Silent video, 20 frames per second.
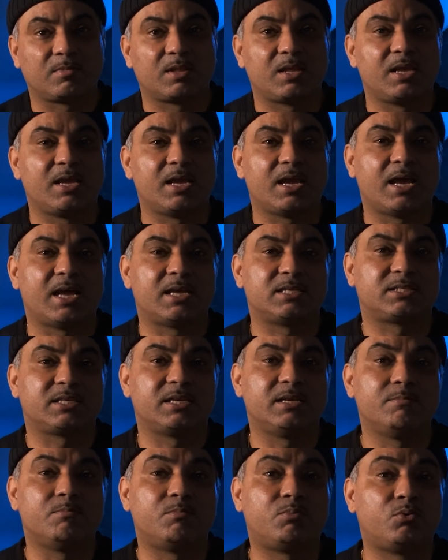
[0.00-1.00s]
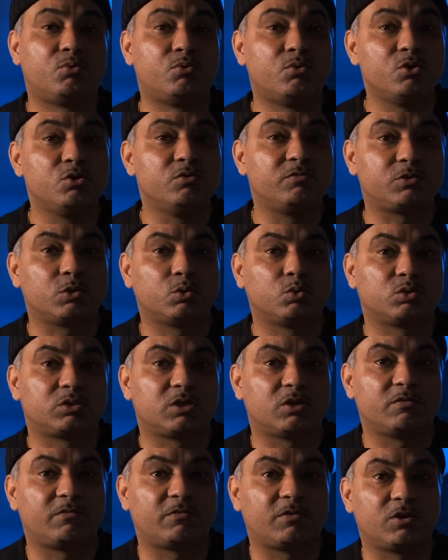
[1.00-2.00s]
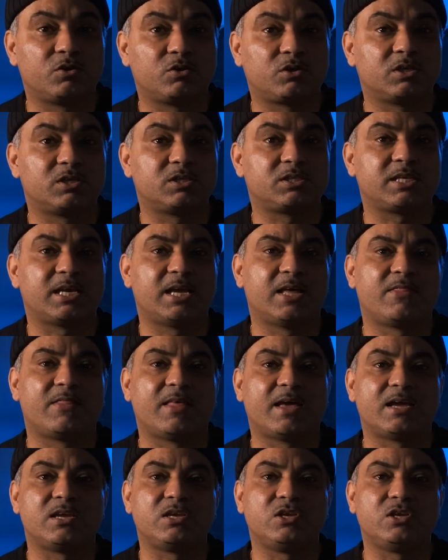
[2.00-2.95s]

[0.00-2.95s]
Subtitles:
It has improved autofocus and that